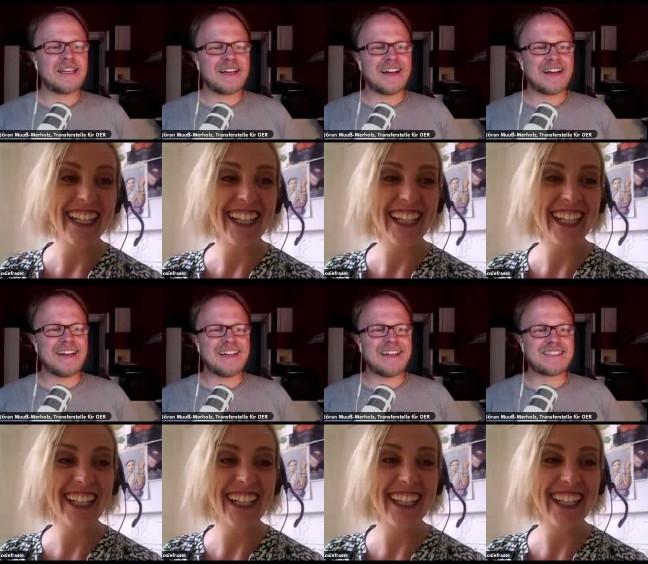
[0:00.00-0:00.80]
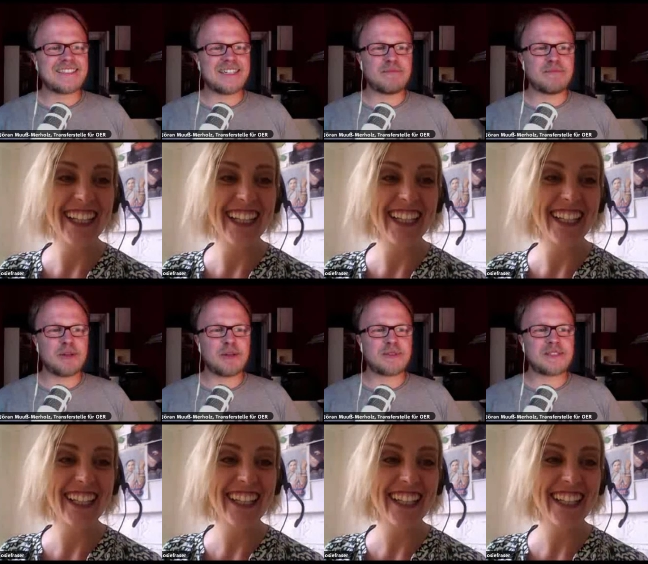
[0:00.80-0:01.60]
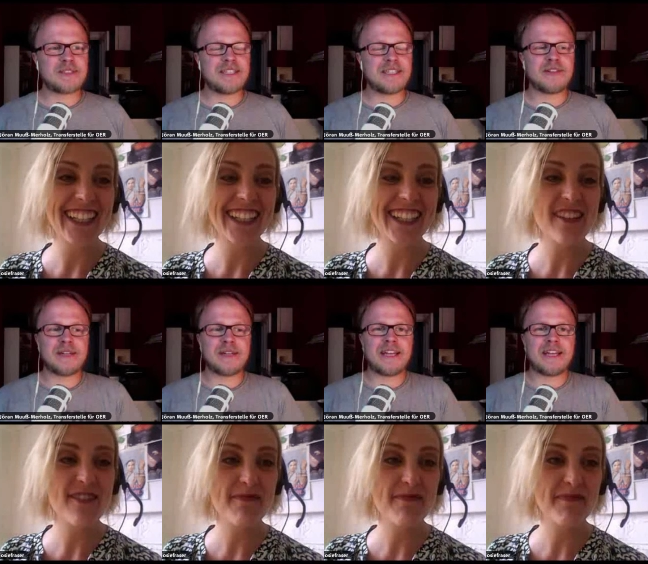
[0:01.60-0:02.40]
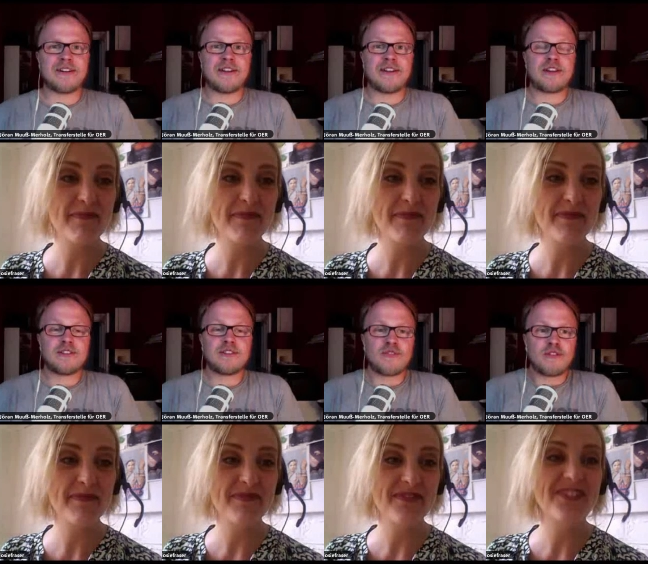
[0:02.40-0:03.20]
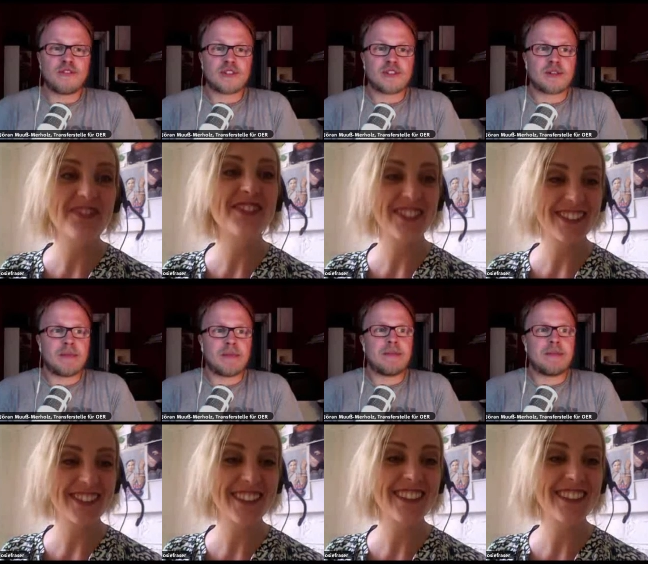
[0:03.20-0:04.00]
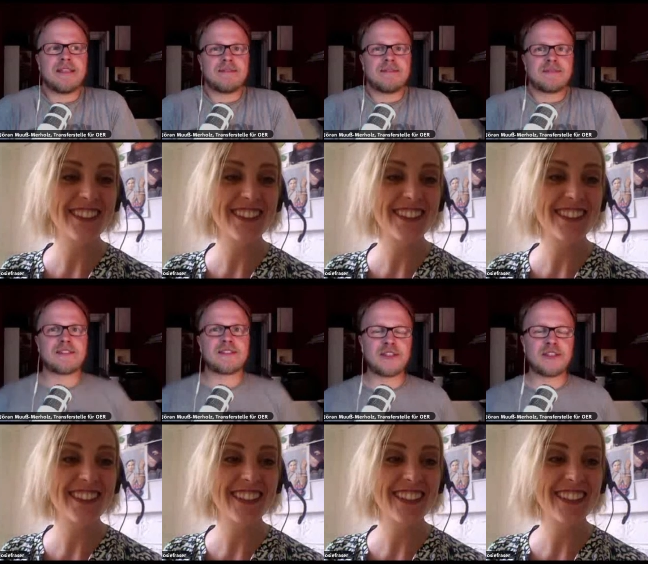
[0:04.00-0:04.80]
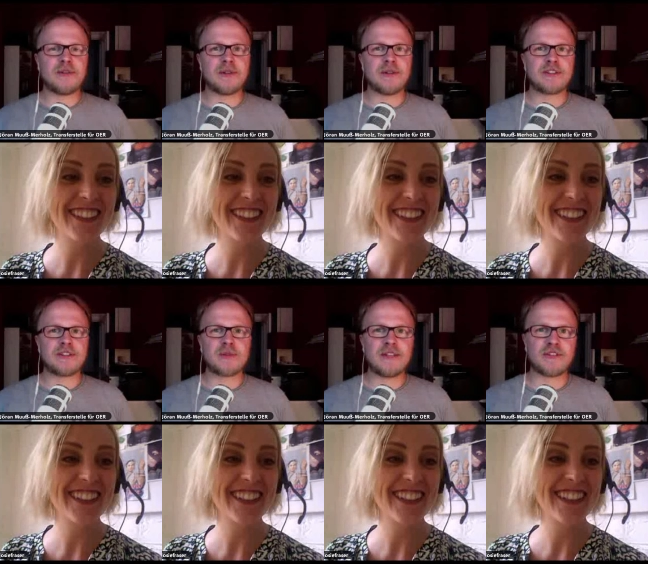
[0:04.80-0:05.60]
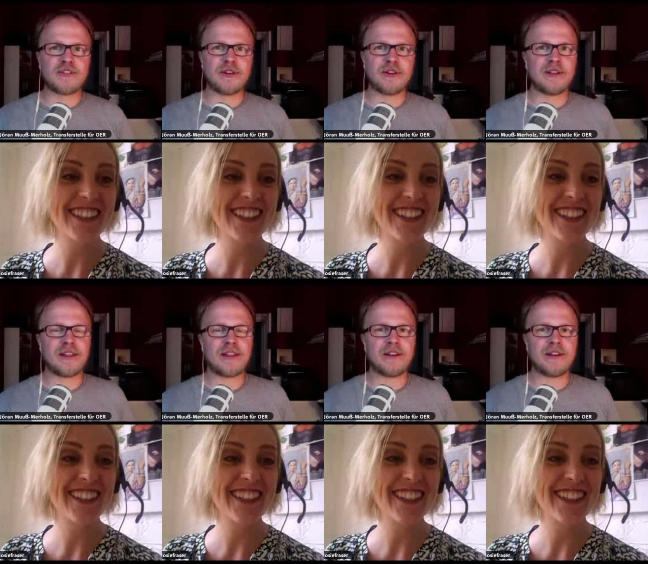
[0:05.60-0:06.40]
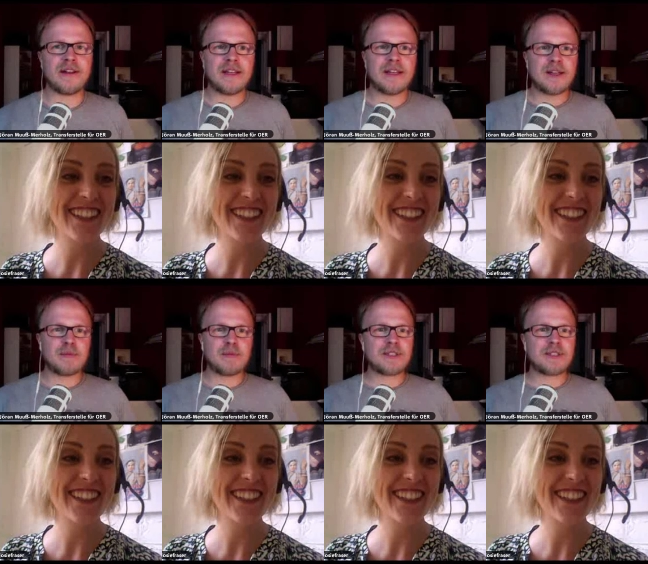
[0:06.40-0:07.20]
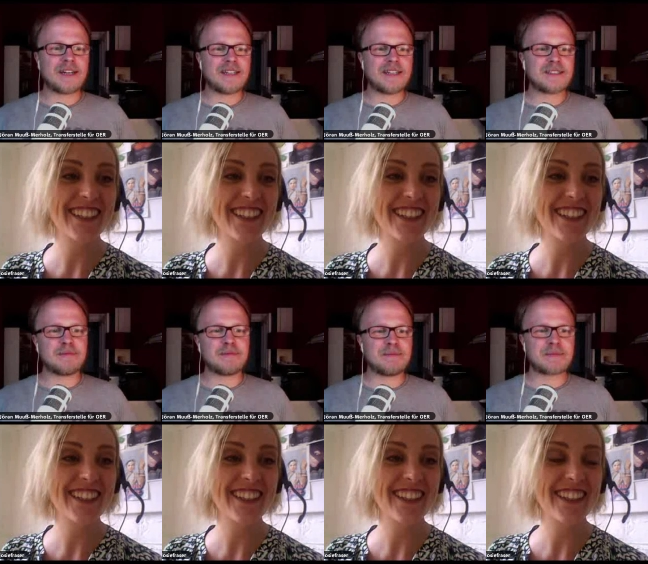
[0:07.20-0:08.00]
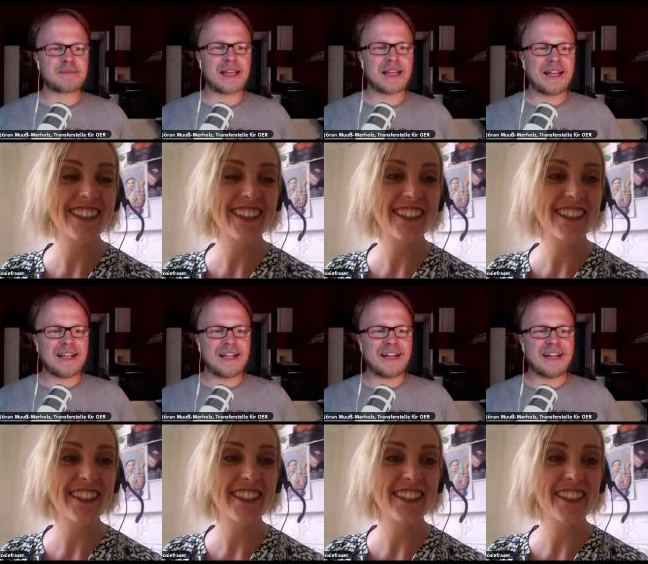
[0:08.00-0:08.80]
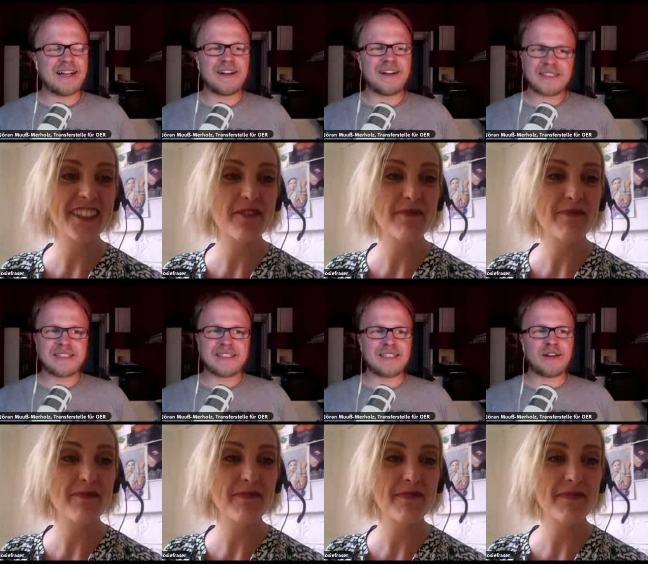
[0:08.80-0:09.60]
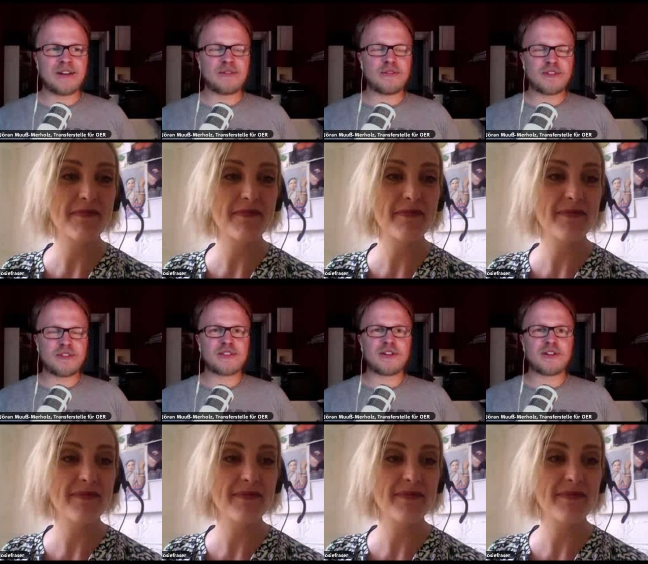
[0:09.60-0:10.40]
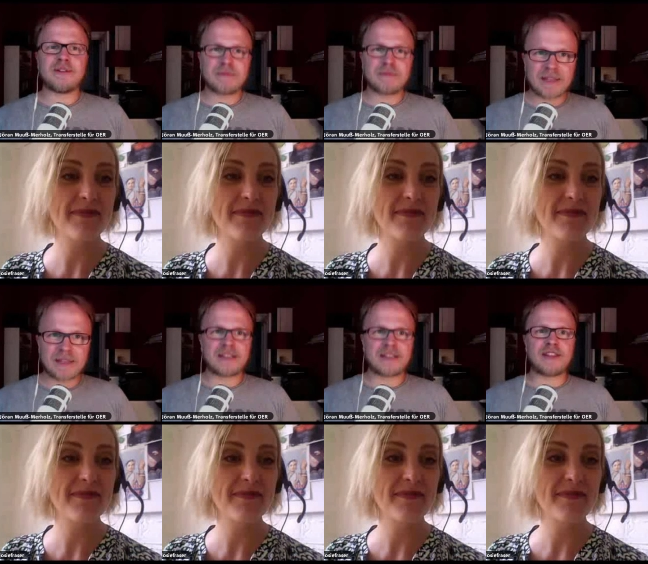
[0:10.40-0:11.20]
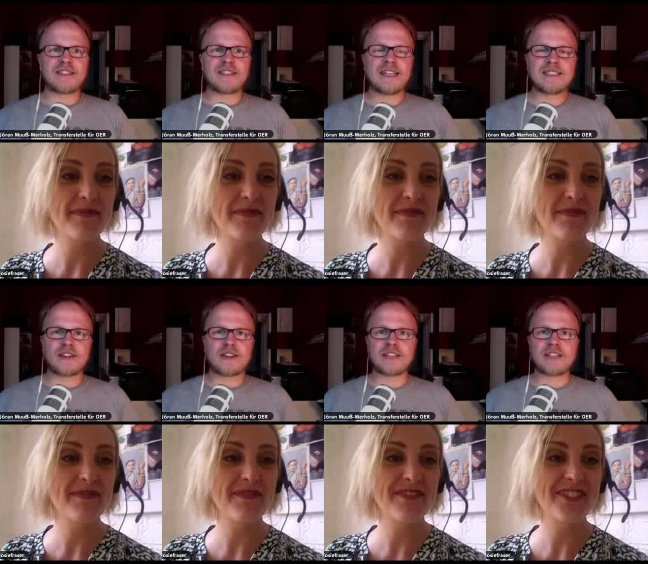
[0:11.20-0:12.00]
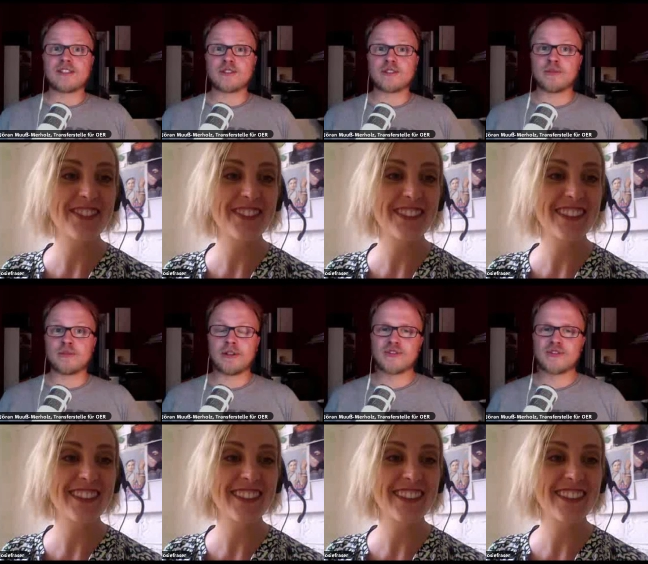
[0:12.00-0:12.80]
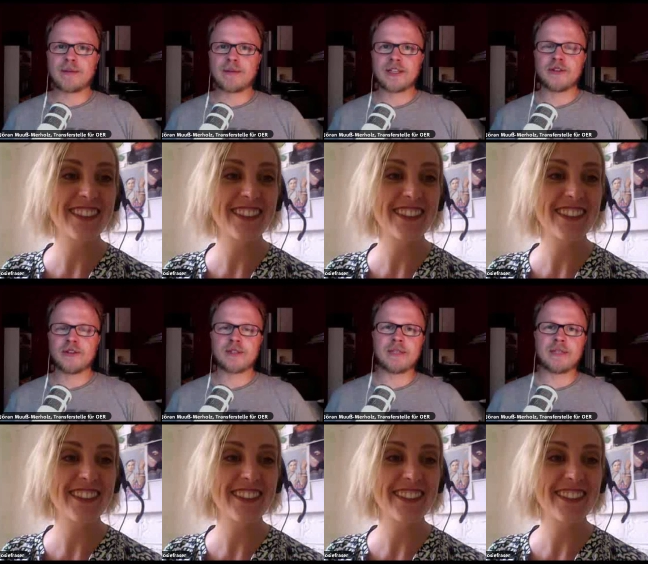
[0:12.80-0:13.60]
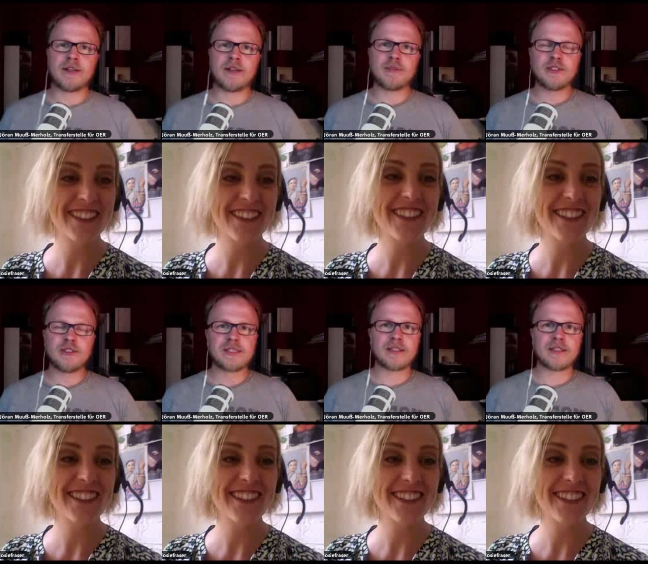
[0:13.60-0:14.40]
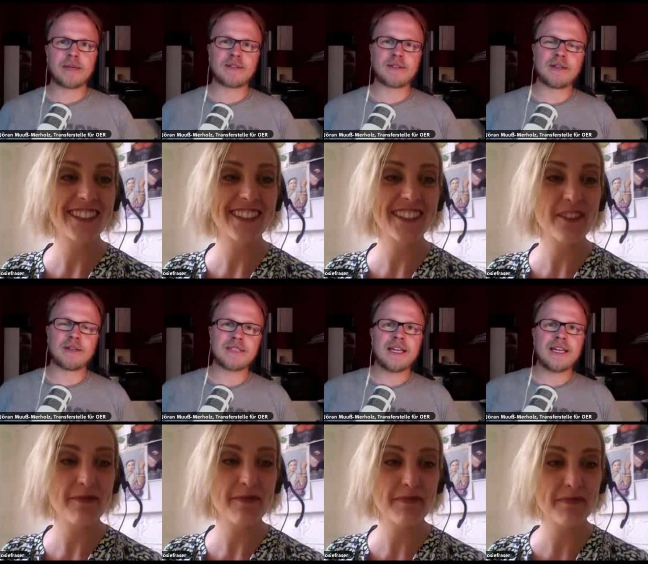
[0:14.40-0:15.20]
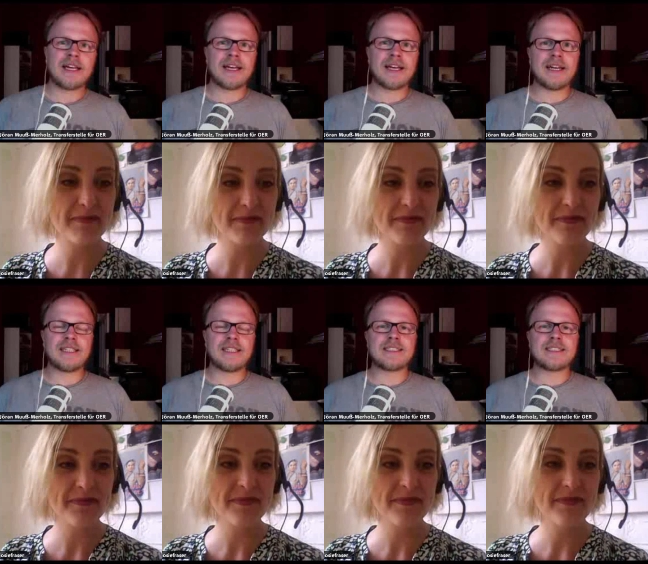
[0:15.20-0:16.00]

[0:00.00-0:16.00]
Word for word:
Speaker 1: And um, hope to see you again on another con conference or maybe see you on the screen for another podcast. Uh, now, first of all, Thanks again. Thanks also to Blanche Hartley, who has been our producer in the background. And